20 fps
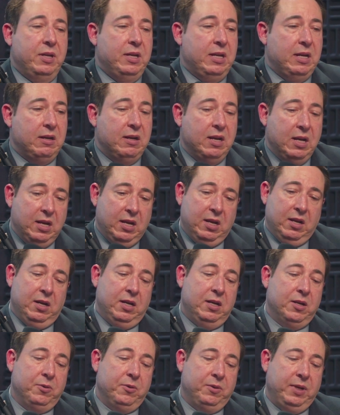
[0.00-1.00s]
it, and
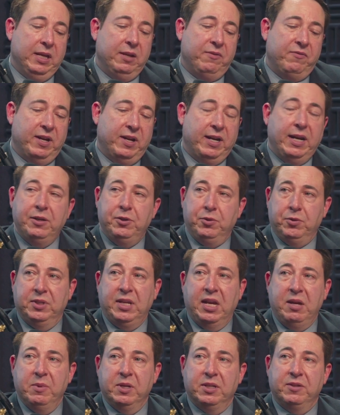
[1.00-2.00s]
get financial
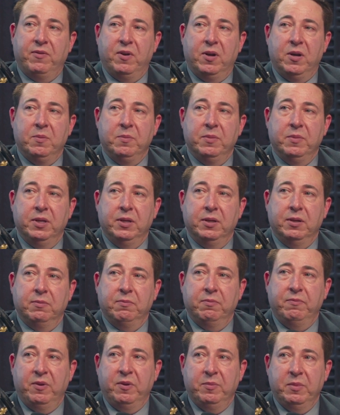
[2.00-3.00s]
statements from the
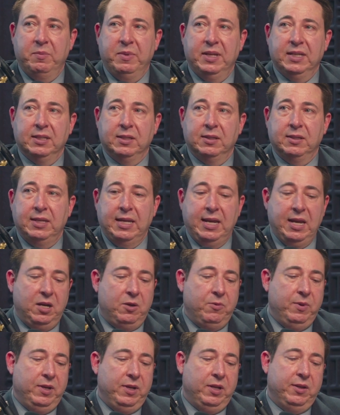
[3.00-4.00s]
business. See
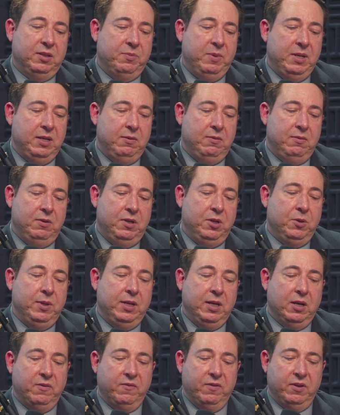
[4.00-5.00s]
how well it's been
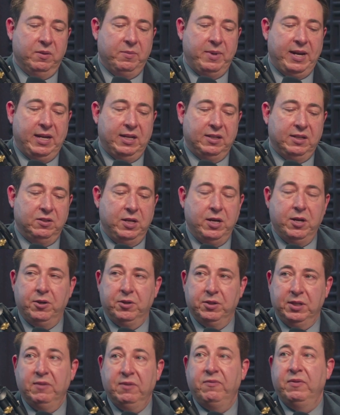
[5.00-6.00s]
doing over the past
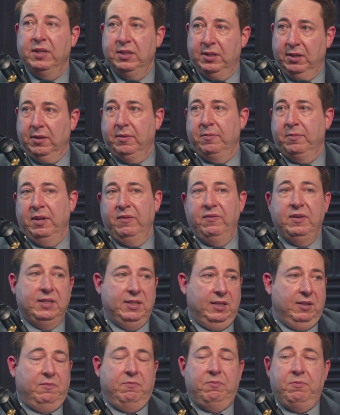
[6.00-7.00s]
years. If it's a
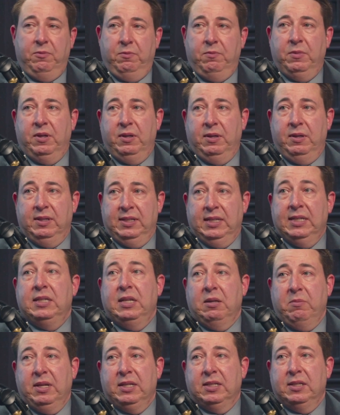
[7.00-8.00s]

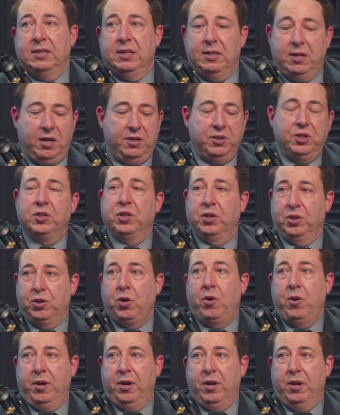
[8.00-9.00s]
existing business and not just a
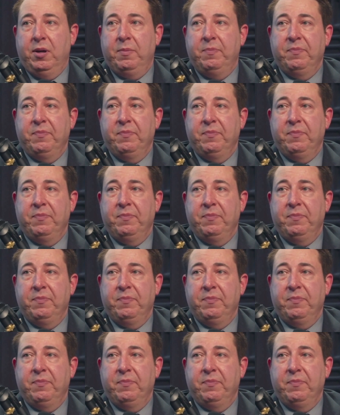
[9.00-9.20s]
startup.